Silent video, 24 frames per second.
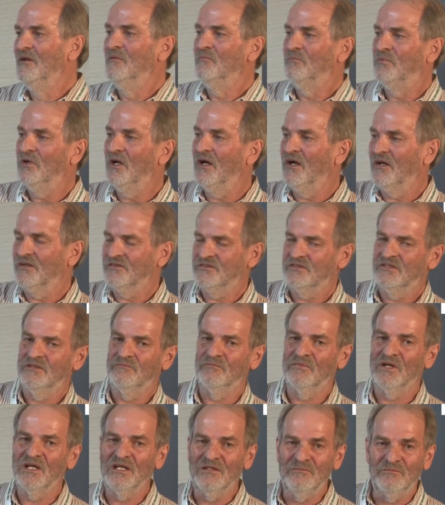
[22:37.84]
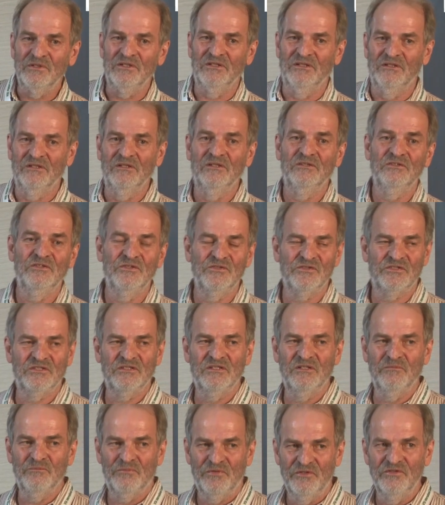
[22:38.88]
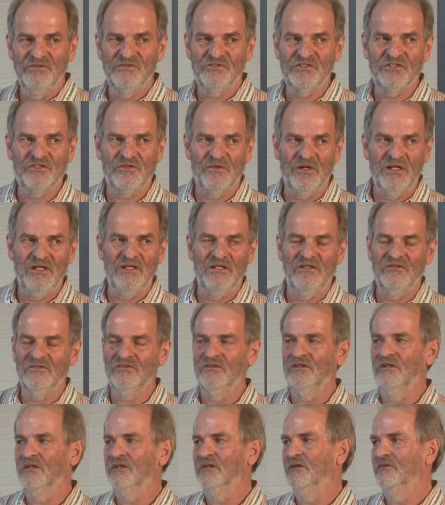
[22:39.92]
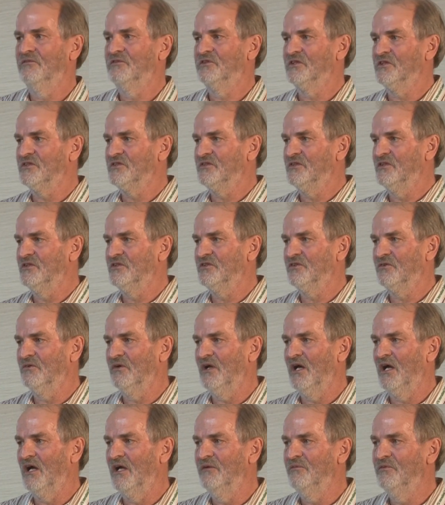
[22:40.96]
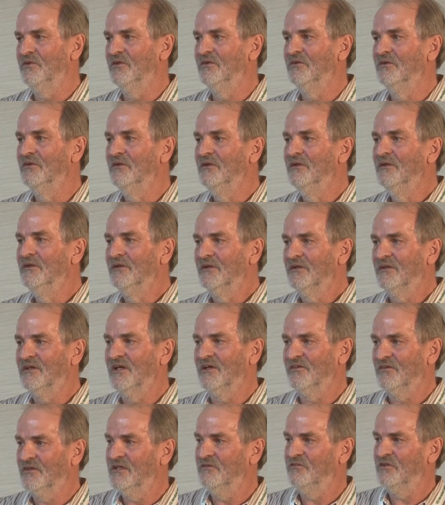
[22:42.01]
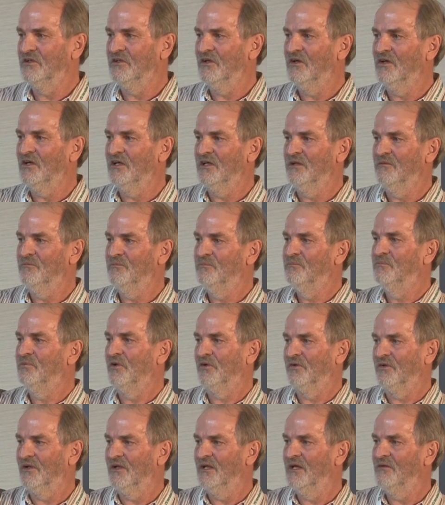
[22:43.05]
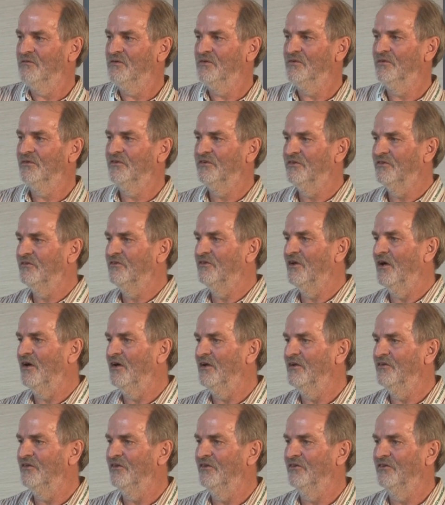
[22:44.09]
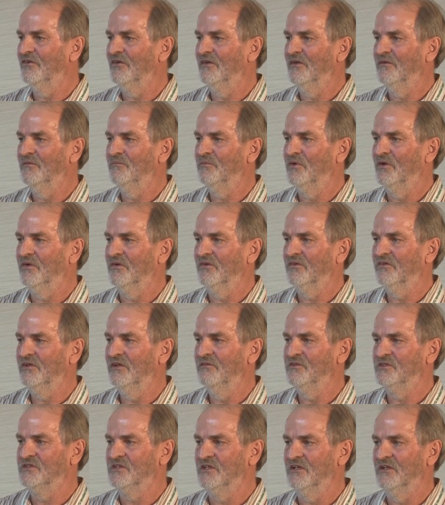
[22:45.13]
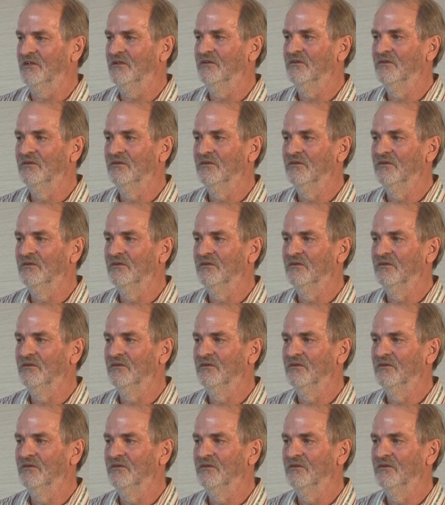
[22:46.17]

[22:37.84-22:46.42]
But it might be using improved strains like I've just described, giving higher product levels, titers and productivity.